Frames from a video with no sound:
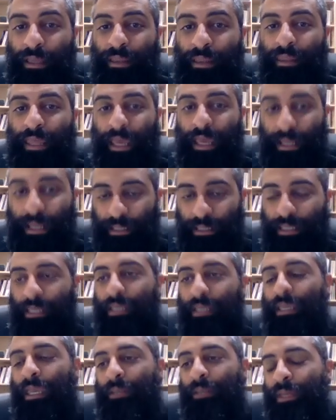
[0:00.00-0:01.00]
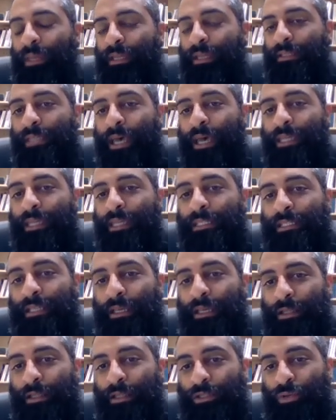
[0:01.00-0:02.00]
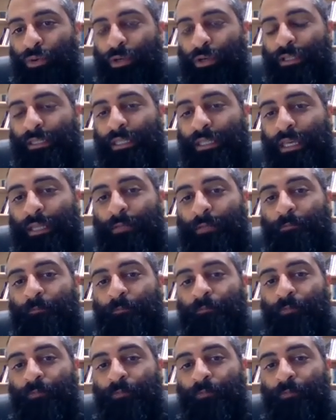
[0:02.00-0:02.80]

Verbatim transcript: then he can be enticed towards sin.